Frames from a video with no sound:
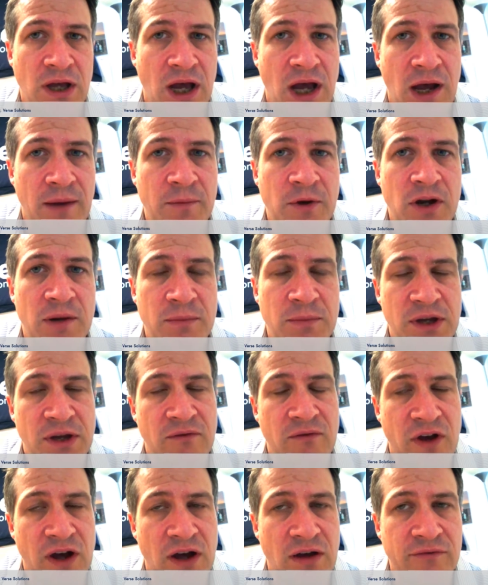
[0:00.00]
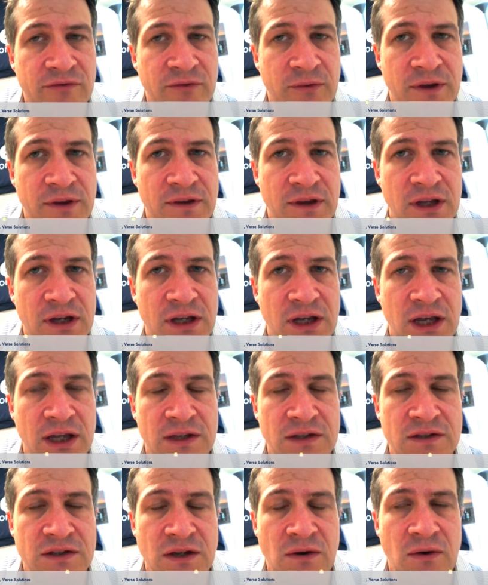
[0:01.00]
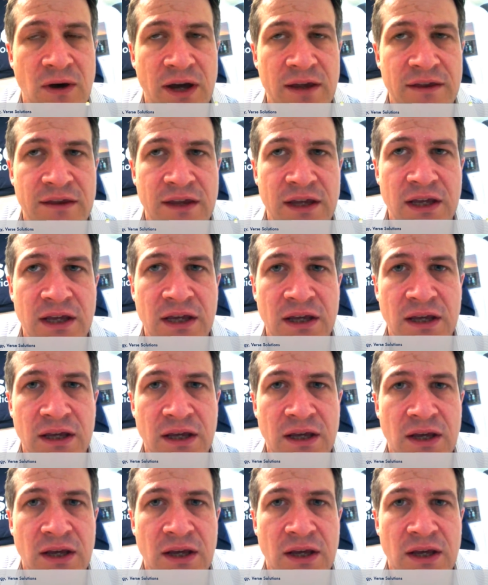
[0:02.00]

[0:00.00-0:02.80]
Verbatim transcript: I'm going to be involved with it. And so I think